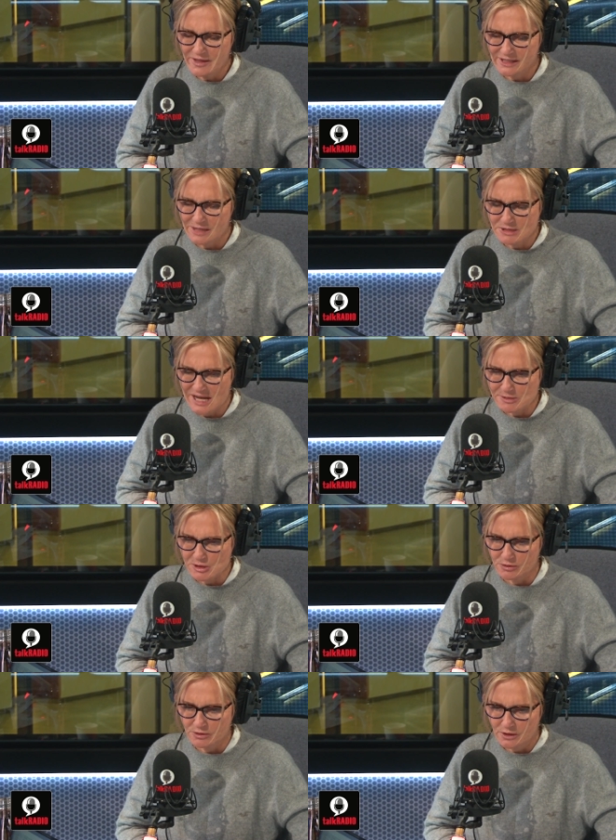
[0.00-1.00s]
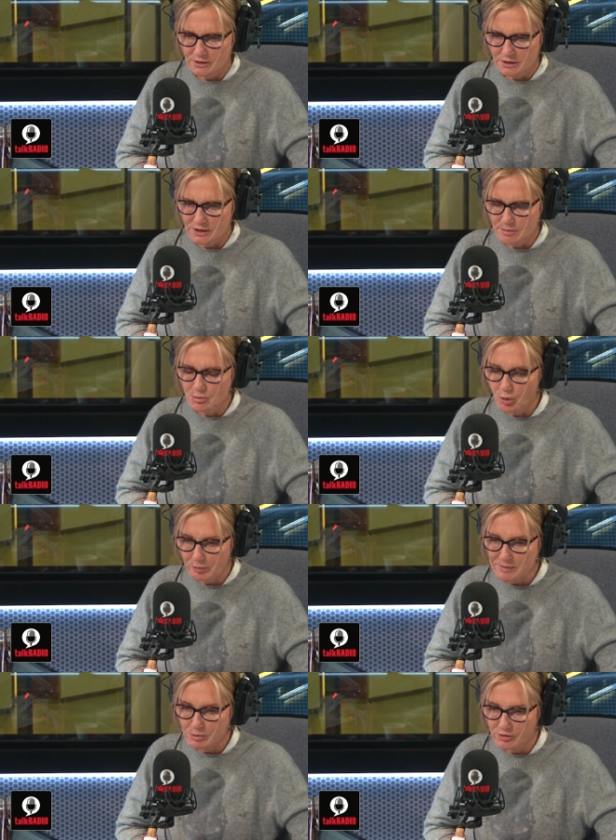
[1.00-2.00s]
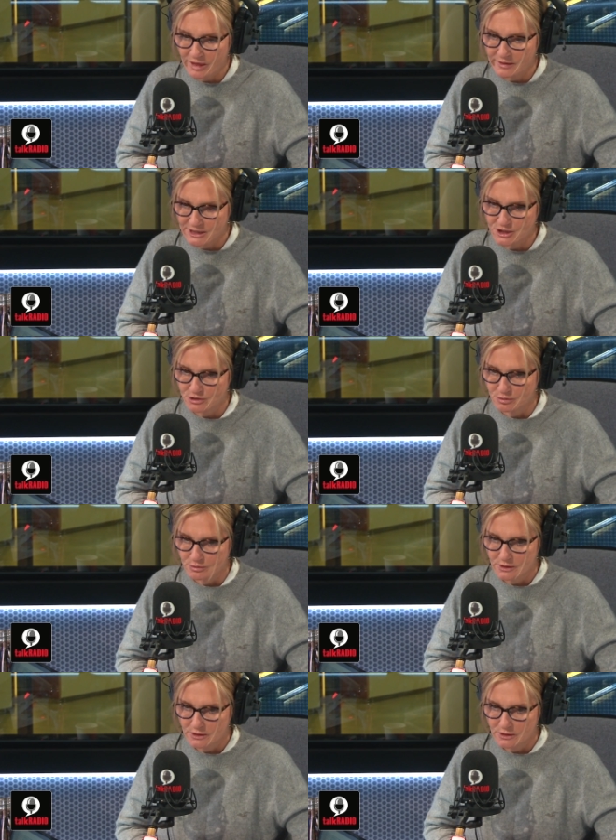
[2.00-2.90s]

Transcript: they keep tabs on you know more people than they do?